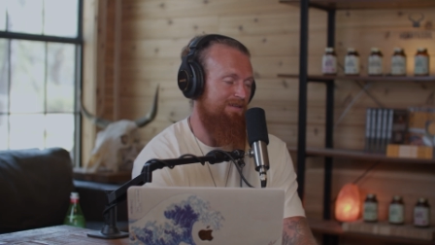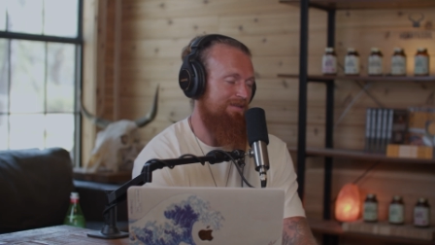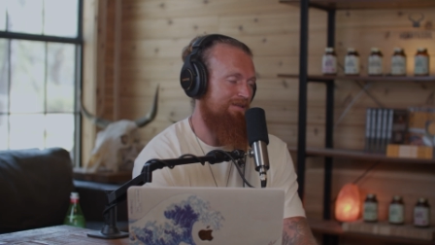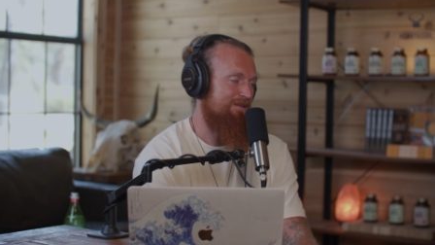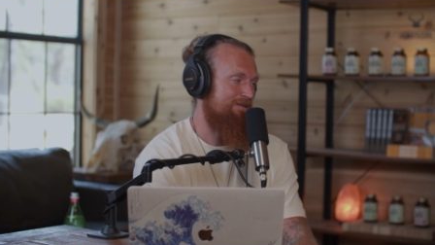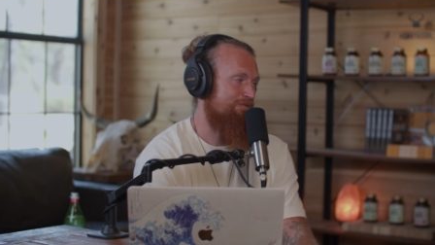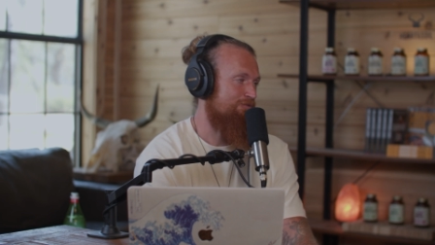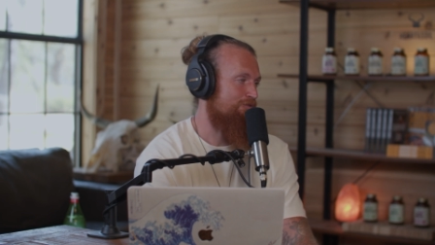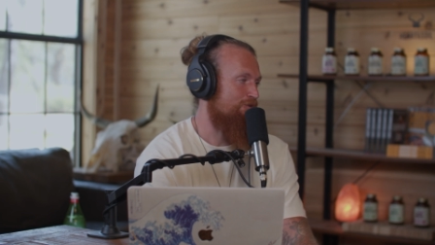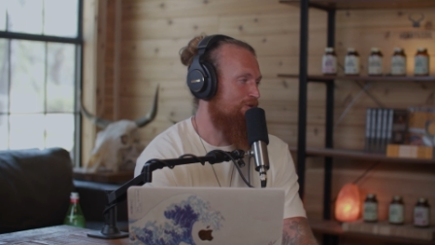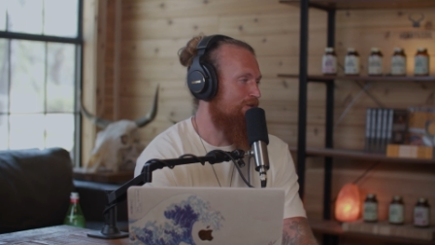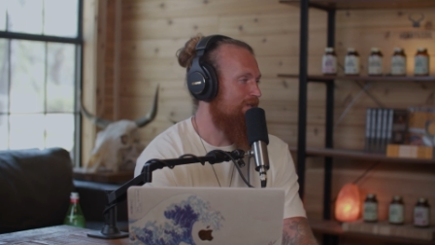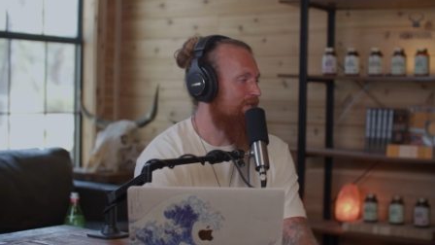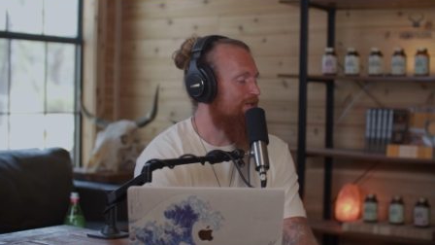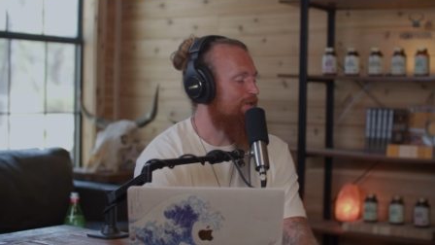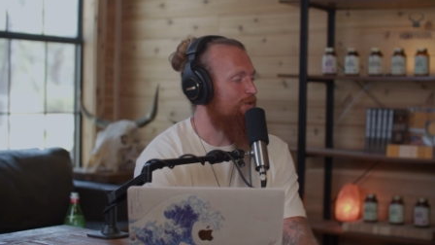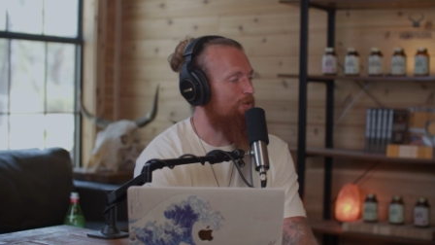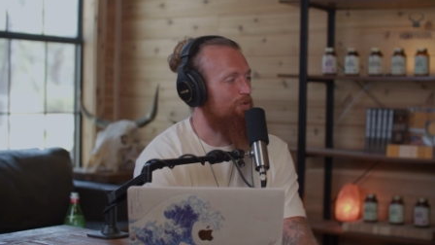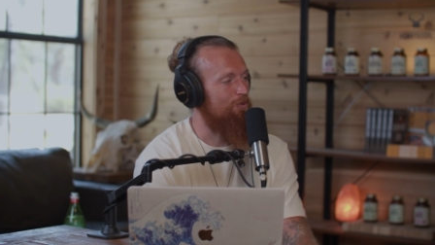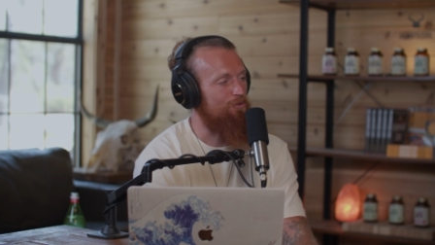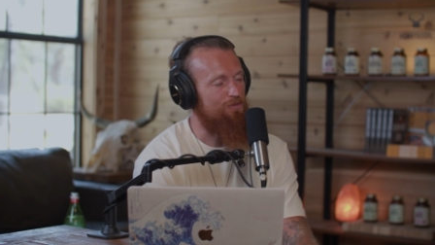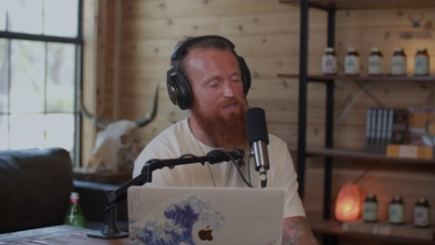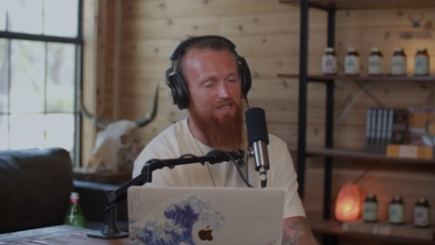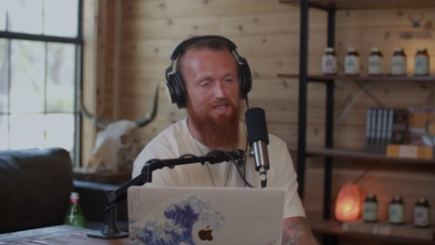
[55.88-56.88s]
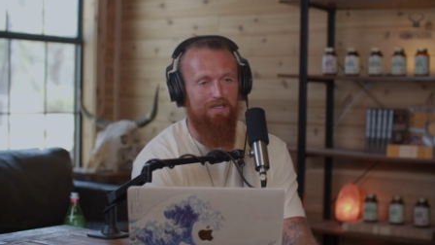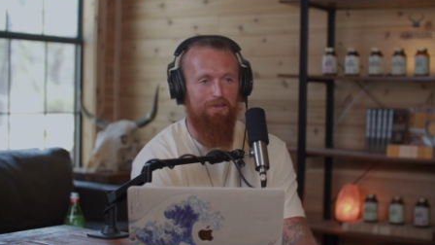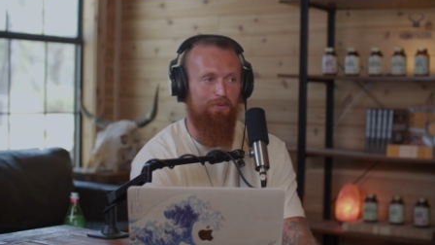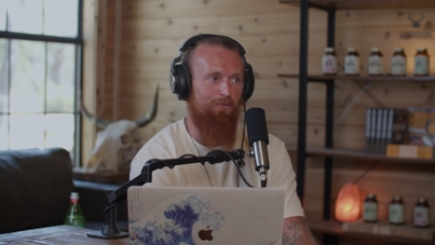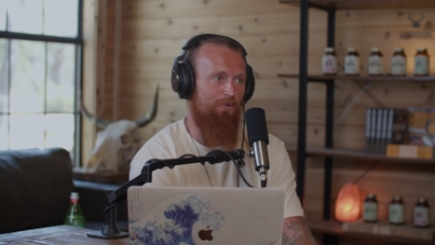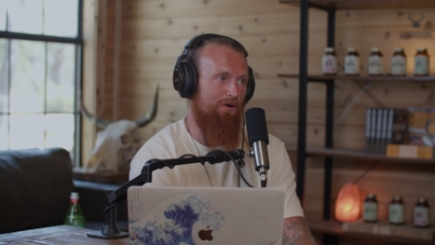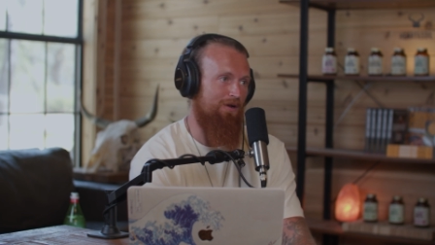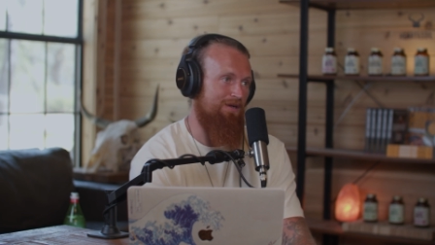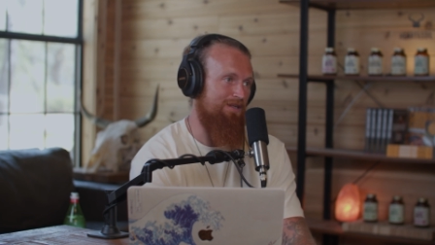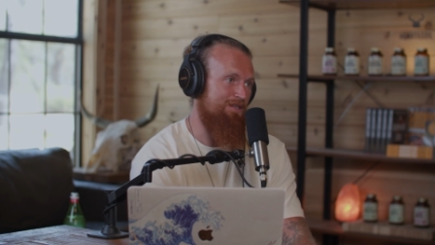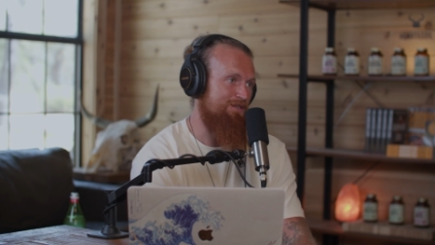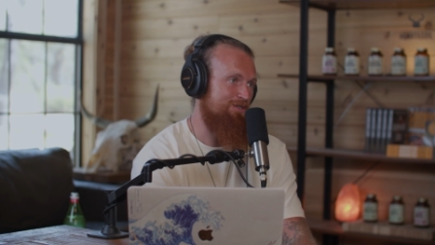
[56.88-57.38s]
it really goes like you
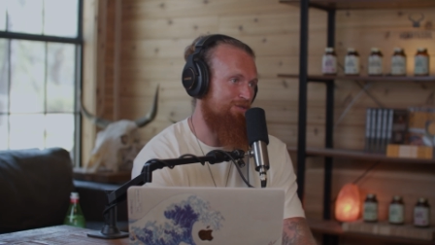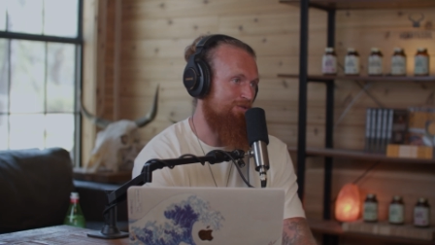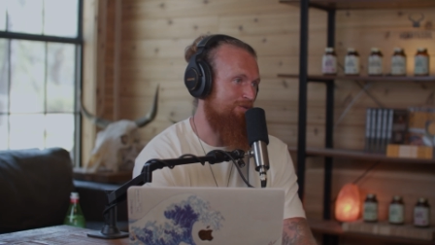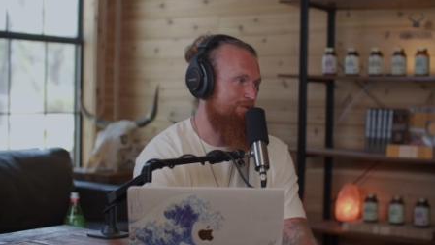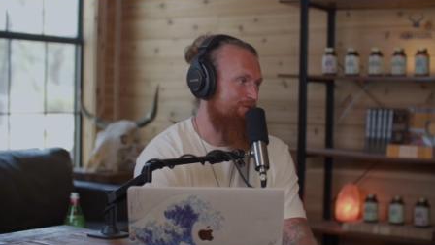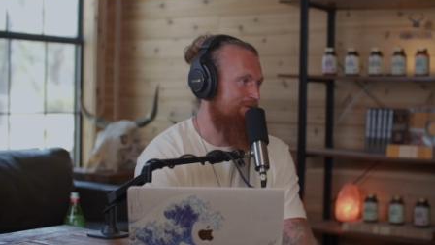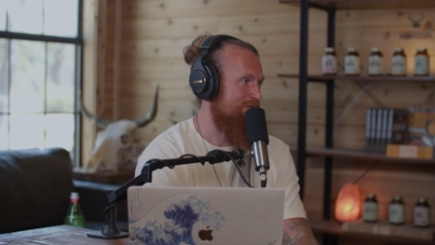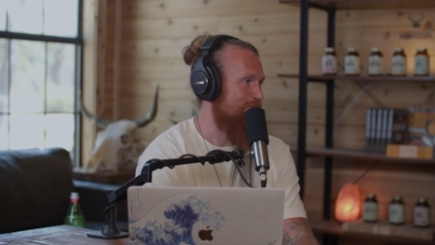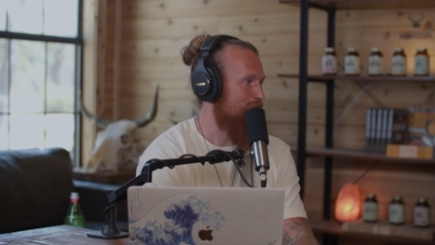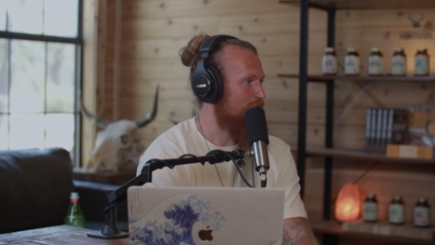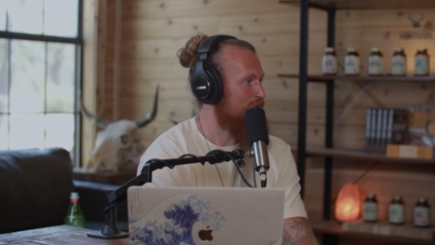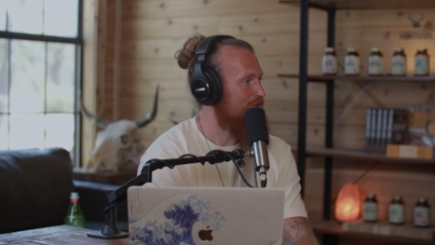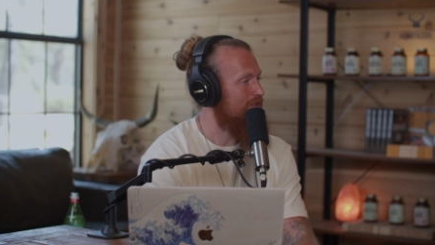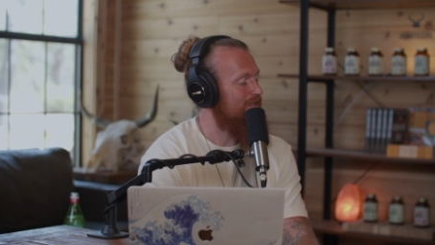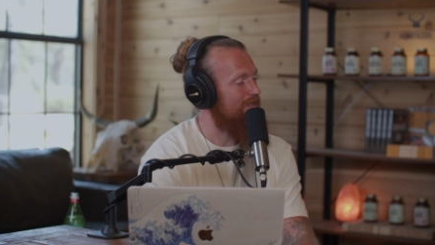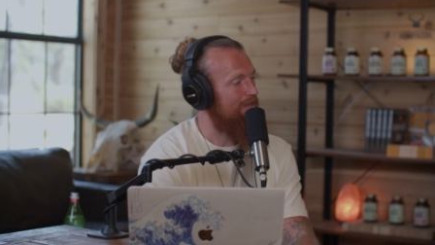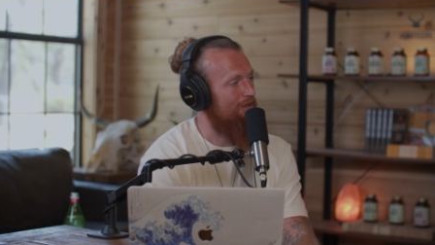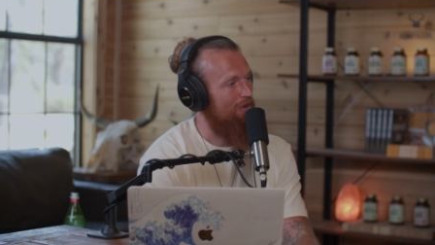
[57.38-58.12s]
want it to, it usually